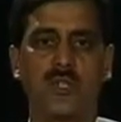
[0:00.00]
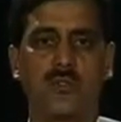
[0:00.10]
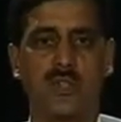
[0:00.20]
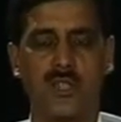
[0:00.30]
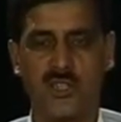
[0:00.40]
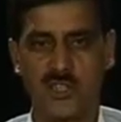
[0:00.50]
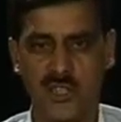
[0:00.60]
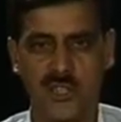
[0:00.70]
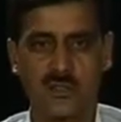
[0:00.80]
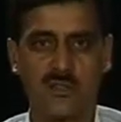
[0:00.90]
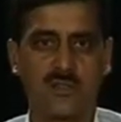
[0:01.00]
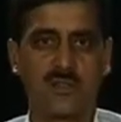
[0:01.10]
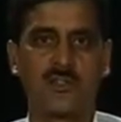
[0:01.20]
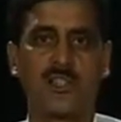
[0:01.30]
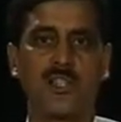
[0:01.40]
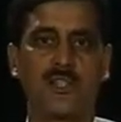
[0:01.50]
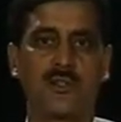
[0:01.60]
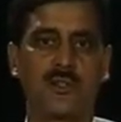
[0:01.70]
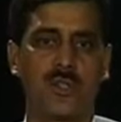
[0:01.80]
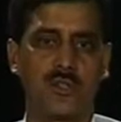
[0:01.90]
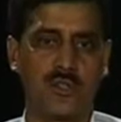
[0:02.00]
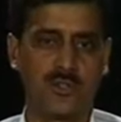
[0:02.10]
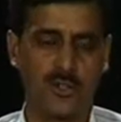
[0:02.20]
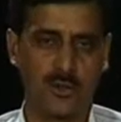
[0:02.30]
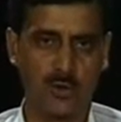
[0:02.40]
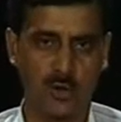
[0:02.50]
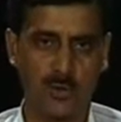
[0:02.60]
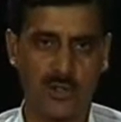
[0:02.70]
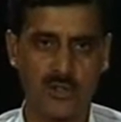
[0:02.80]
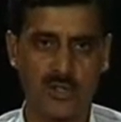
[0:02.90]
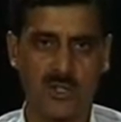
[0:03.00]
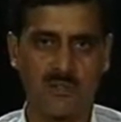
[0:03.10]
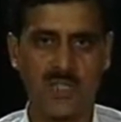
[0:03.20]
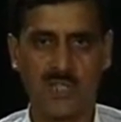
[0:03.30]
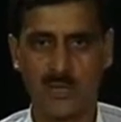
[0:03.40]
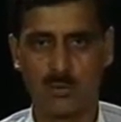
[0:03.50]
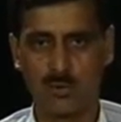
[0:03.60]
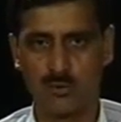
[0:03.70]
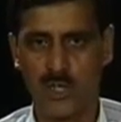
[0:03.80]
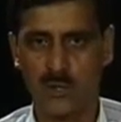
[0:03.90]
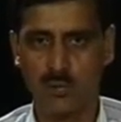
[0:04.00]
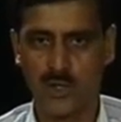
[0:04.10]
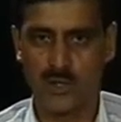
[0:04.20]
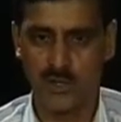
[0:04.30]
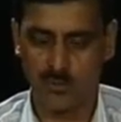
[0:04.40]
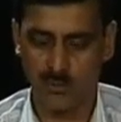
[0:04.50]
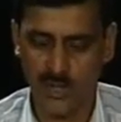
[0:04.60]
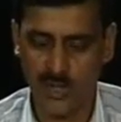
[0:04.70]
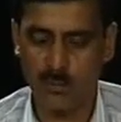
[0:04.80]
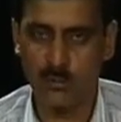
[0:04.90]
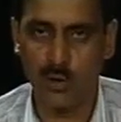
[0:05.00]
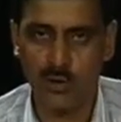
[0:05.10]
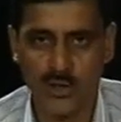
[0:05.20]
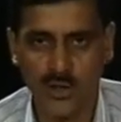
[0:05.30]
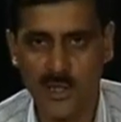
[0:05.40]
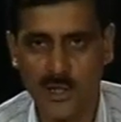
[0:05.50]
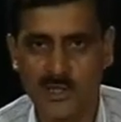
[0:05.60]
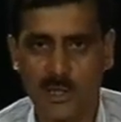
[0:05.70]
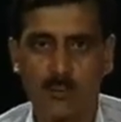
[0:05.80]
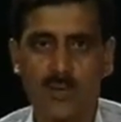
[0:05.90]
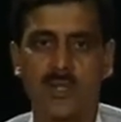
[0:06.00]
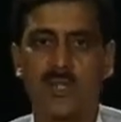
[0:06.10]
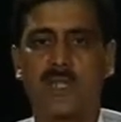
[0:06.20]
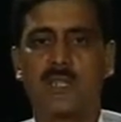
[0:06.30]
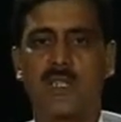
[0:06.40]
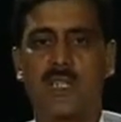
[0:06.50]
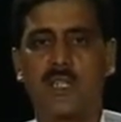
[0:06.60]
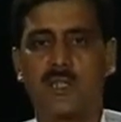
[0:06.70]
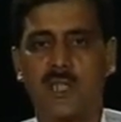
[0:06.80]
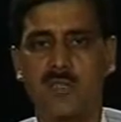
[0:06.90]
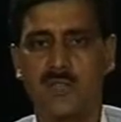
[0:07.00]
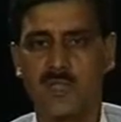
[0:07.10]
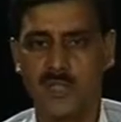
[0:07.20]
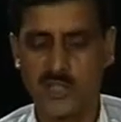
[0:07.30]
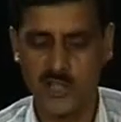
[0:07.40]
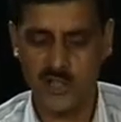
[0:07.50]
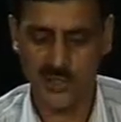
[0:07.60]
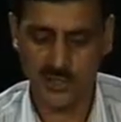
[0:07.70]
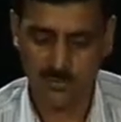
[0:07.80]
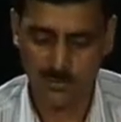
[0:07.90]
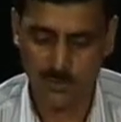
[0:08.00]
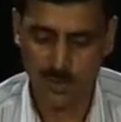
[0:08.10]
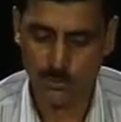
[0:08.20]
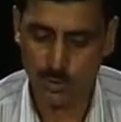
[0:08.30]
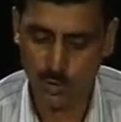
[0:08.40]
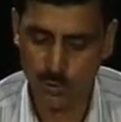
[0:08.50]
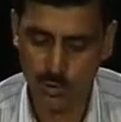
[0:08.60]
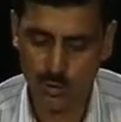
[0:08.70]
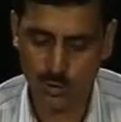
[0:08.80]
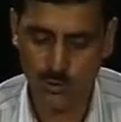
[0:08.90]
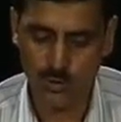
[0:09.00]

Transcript: very serious genetic disorders in humans. For example, we have one very important example. There was a deletion from chromosome